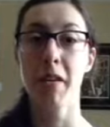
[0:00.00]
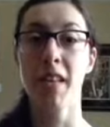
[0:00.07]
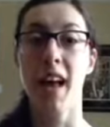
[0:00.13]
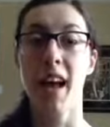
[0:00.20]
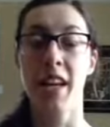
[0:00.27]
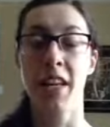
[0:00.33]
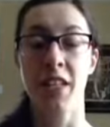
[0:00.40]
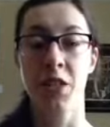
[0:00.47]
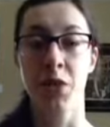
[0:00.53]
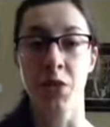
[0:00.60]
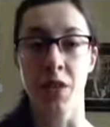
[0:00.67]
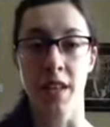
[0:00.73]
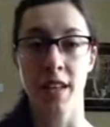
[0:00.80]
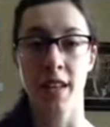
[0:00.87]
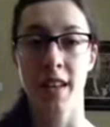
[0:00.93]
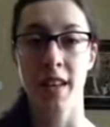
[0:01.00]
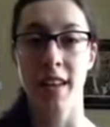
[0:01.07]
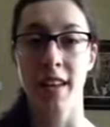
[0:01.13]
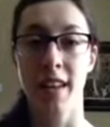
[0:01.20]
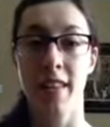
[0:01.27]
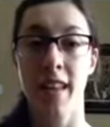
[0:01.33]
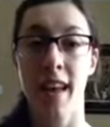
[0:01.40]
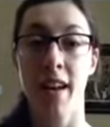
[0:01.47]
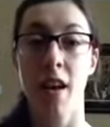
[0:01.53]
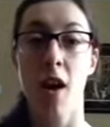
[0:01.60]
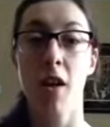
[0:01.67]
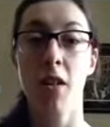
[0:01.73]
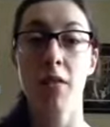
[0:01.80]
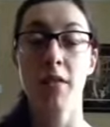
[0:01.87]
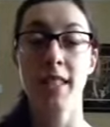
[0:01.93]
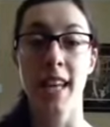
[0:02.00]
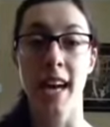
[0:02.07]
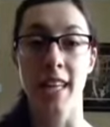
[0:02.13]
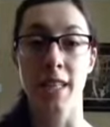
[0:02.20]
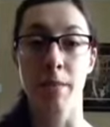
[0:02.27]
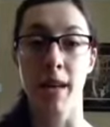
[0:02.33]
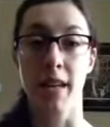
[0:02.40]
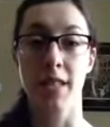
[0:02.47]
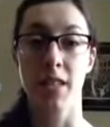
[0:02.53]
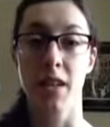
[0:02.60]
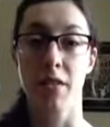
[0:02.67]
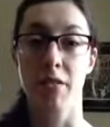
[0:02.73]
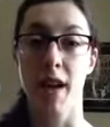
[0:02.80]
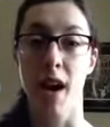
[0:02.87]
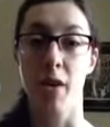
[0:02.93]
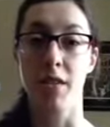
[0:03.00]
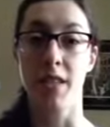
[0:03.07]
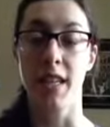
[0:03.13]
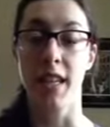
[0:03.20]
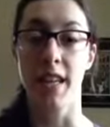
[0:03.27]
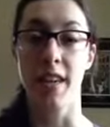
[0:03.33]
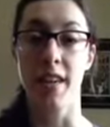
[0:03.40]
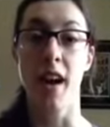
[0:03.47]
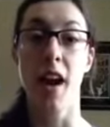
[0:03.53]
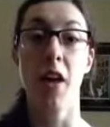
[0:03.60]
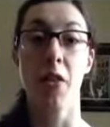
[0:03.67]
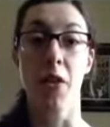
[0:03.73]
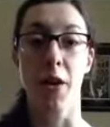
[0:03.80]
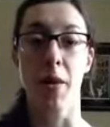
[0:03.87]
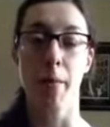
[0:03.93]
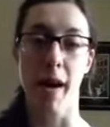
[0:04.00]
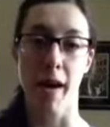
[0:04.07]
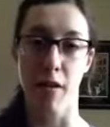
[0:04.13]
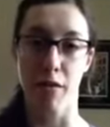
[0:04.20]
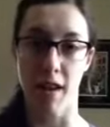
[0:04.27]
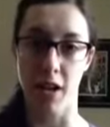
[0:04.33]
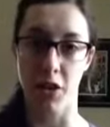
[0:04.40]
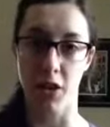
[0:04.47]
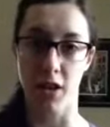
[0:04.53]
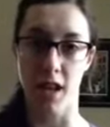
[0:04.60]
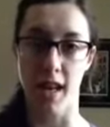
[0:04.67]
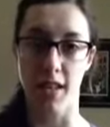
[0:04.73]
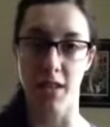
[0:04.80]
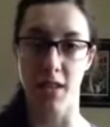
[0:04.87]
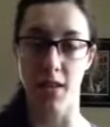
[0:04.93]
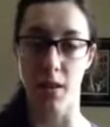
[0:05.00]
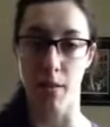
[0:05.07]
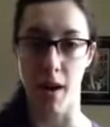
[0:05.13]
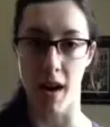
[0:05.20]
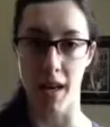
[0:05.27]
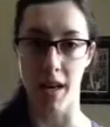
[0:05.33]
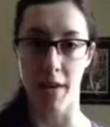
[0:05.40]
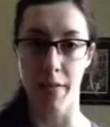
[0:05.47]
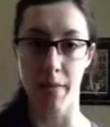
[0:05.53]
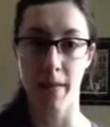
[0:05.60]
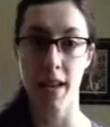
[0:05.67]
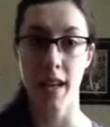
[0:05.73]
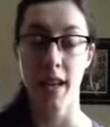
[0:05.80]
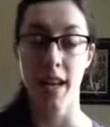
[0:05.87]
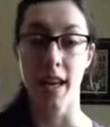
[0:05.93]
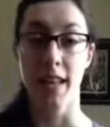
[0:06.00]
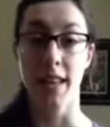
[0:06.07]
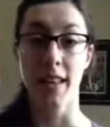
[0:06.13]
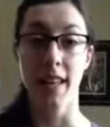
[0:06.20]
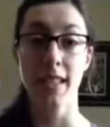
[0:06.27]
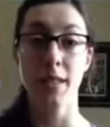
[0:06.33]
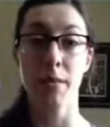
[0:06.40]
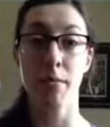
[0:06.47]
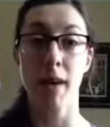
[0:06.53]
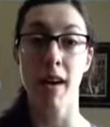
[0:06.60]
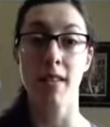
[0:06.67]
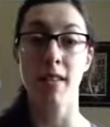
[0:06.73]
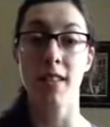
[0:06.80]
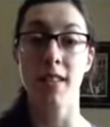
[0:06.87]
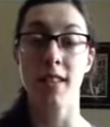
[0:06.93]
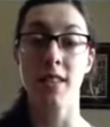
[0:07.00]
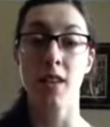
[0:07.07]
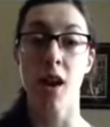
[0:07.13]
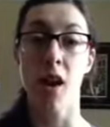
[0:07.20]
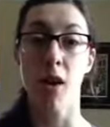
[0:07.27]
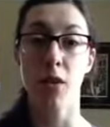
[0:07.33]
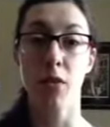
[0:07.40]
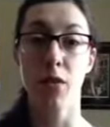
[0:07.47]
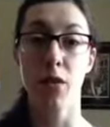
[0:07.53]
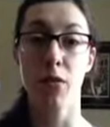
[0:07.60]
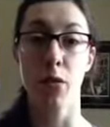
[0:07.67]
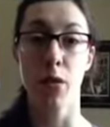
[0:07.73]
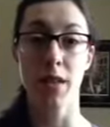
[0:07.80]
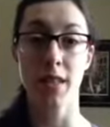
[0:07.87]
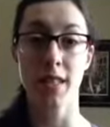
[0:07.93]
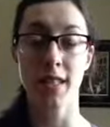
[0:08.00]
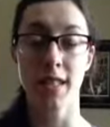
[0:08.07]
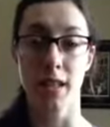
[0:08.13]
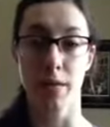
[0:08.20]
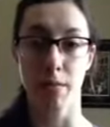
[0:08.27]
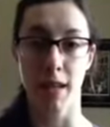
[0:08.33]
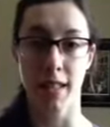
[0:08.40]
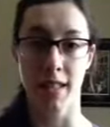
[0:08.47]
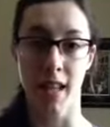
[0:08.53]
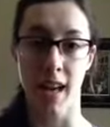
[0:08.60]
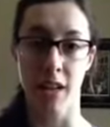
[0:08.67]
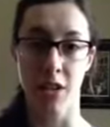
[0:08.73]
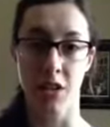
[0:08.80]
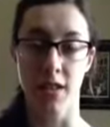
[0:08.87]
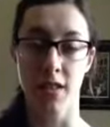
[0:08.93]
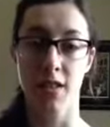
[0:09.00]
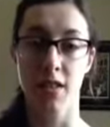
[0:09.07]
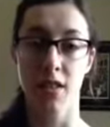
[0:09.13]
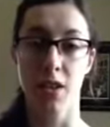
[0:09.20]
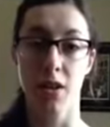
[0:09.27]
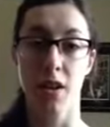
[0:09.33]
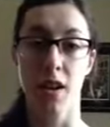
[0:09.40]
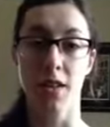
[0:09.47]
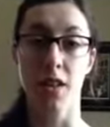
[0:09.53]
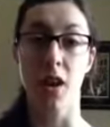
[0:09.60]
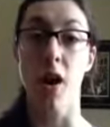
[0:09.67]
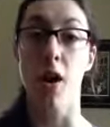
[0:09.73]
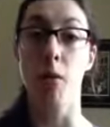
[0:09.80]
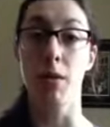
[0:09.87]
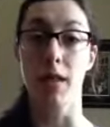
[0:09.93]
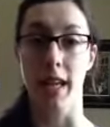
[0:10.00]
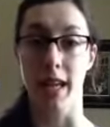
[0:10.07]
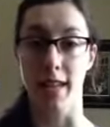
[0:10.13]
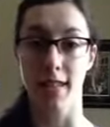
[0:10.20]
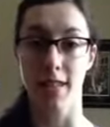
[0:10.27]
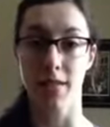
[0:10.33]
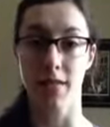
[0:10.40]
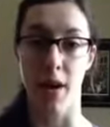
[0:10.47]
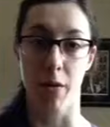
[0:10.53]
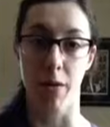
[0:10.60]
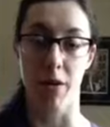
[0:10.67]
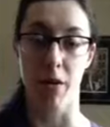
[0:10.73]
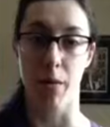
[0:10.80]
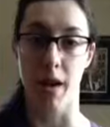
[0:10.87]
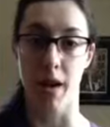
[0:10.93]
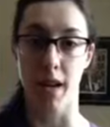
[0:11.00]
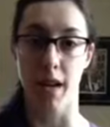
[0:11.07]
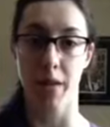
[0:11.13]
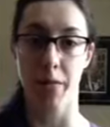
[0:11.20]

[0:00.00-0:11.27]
line is unique in that all of its aspects are found in other myofascial lines on the body. It thus balances all of the forces and muscle actions across all planes found in the body.